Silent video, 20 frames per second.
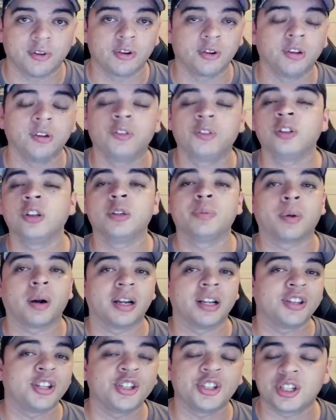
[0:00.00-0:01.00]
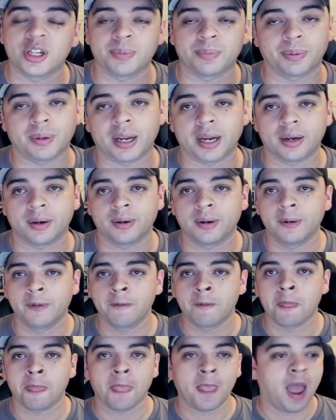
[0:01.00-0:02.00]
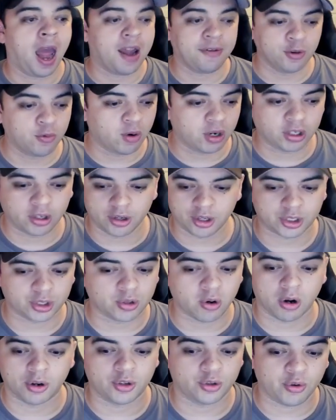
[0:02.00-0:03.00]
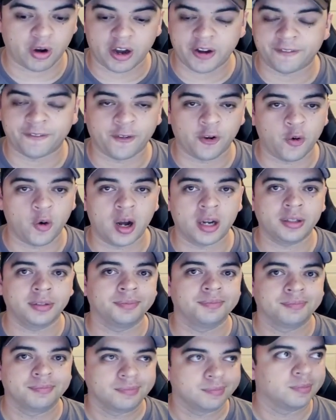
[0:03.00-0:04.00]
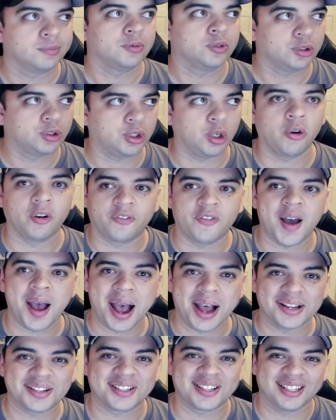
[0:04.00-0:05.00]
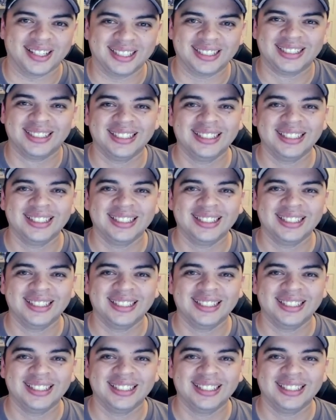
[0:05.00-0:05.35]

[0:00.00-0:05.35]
Aloof Lupine and TCG player. And if you want to go to your store and trade for one, do it fast.